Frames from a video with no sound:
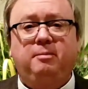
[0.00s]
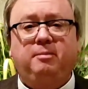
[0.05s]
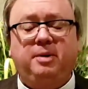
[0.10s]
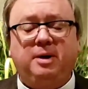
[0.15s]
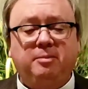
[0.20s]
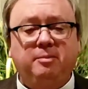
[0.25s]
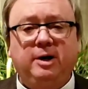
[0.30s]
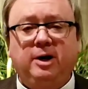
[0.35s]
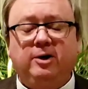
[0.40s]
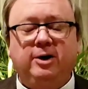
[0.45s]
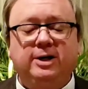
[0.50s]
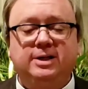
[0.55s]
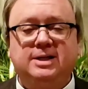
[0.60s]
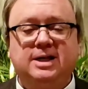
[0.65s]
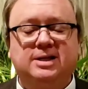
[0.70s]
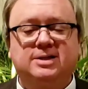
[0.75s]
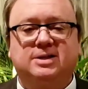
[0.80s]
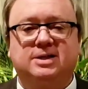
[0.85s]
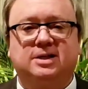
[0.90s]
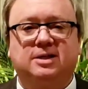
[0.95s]
But Mary
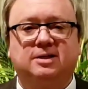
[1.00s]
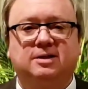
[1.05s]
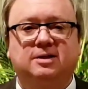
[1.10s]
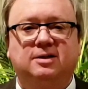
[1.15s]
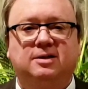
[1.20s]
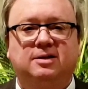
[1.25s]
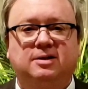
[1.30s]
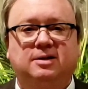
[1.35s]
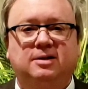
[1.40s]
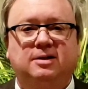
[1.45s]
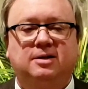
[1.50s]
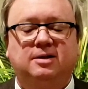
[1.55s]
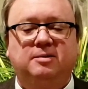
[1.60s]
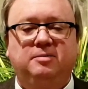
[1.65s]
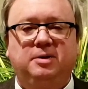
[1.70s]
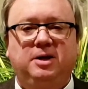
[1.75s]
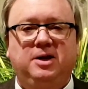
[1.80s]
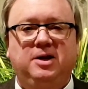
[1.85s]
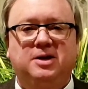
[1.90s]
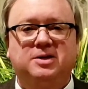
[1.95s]
does it
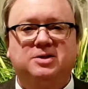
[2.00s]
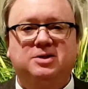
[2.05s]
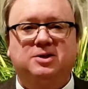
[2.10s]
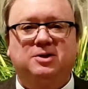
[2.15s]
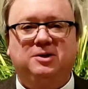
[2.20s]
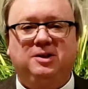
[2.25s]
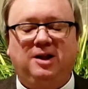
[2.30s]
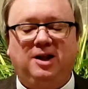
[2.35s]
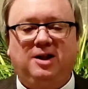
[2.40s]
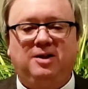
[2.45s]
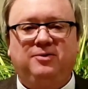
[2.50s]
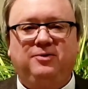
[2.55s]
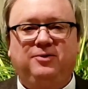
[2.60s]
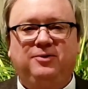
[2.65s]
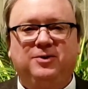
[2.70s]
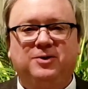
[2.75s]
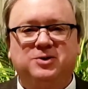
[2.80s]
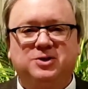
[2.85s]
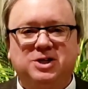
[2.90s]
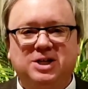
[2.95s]
because her
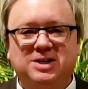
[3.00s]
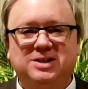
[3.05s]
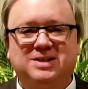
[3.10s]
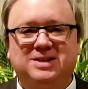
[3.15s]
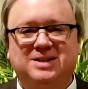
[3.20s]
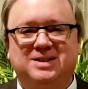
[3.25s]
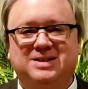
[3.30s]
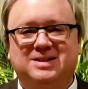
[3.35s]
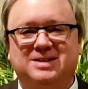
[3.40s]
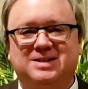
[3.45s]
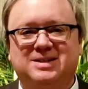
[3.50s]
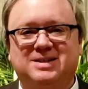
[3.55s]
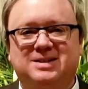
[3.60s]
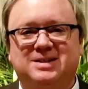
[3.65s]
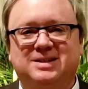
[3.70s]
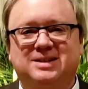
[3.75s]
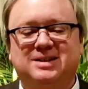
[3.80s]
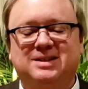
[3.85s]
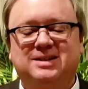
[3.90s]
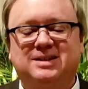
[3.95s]
love for
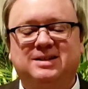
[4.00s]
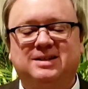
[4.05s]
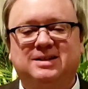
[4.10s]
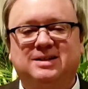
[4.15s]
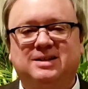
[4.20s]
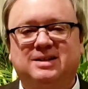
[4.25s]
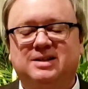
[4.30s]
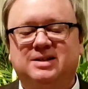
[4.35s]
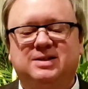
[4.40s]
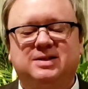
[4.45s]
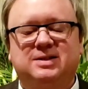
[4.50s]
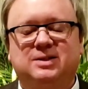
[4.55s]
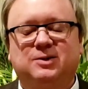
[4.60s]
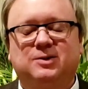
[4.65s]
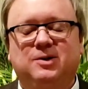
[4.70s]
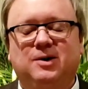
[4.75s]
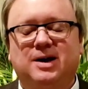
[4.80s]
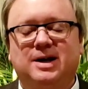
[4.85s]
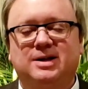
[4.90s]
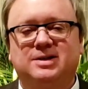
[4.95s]
Jesus is so
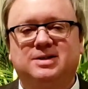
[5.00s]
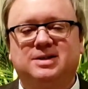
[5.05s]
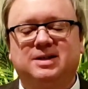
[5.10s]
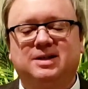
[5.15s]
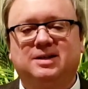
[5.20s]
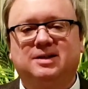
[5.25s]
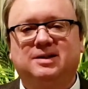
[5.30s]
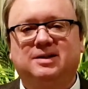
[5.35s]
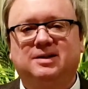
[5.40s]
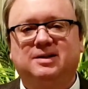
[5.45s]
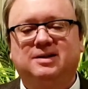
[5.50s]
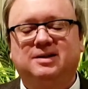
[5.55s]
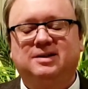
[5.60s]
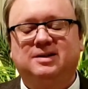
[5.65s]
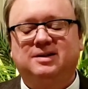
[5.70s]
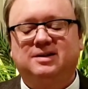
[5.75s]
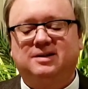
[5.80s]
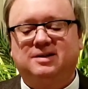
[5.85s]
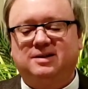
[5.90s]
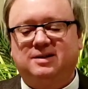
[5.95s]
crazy
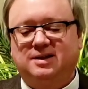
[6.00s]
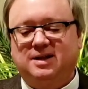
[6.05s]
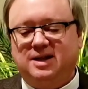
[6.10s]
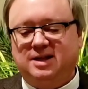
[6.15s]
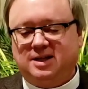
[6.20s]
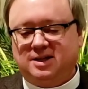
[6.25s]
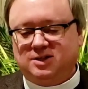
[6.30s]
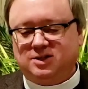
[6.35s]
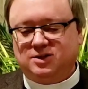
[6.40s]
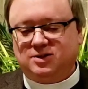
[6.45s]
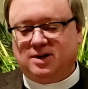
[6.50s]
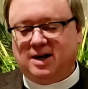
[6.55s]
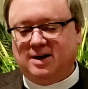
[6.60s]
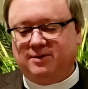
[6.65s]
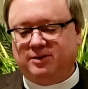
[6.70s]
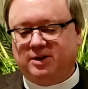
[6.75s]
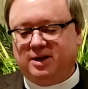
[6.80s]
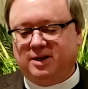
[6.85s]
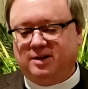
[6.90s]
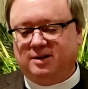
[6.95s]
and
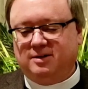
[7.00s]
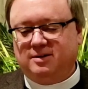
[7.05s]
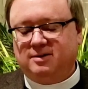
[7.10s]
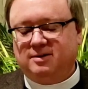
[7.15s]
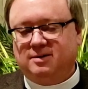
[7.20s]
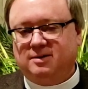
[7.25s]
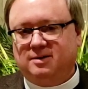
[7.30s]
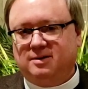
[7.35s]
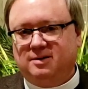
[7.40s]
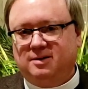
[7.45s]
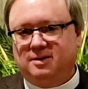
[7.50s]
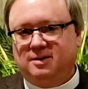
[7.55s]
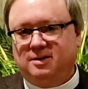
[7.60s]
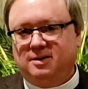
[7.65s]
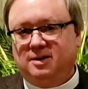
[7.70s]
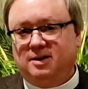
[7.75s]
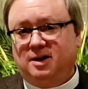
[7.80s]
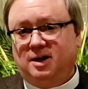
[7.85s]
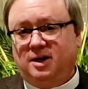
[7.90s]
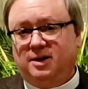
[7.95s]
extravagant.
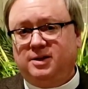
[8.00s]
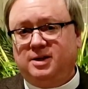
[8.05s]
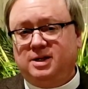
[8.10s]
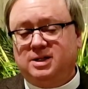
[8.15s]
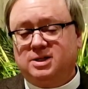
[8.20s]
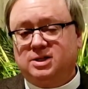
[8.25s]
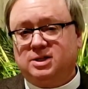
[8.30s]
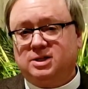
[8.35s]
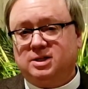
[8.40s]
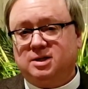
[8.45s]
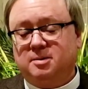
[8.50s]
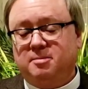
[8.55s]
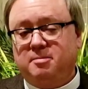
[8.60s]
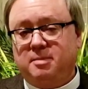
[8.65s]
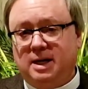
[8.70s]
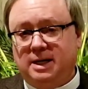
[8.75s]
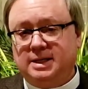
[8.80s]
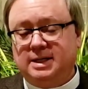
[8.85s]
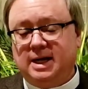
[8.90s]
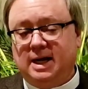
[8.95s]
On this
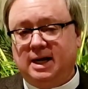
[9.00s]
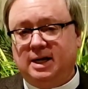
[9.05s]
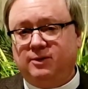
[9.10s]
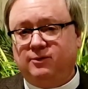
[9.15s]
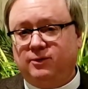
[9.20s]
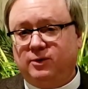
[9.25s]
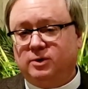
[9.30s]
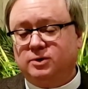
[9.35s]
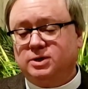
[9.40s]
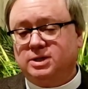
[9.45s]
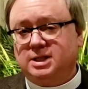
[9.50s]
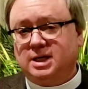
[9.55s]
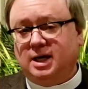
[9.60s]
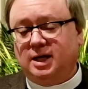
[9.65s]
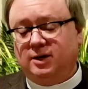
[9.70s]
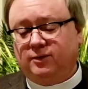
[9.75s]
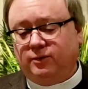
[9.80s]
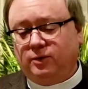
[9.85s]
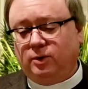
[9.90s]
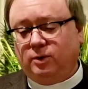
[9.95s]
Monday, first
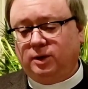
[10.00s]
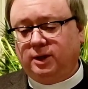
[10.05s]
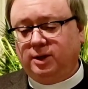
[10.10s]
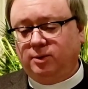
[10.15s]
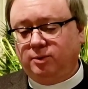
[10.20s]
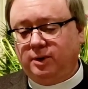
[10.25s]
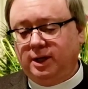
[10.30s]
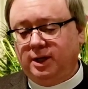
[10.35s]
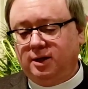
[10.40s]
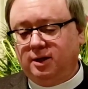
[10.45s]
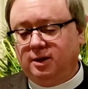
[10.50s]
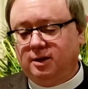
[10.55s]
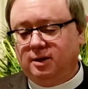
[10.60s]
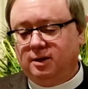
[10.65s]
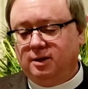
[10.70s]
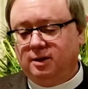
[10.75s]
day of Holy Week,